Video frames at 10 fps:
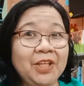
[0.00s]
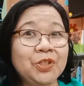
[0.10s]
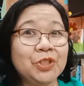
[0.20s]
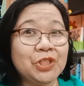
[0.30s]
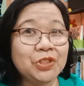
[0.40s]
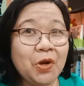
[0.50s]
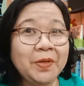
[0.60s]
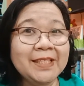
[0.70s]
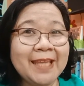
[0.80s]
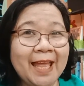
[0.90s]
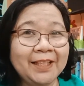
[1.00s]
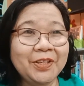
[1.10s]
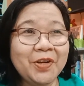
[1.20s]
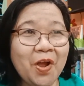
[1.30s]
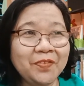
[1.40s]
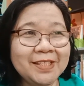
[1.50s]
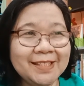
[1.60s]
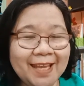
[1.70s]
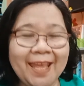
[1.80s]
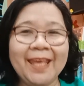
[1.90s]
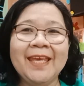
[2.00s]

your storyteller of the day.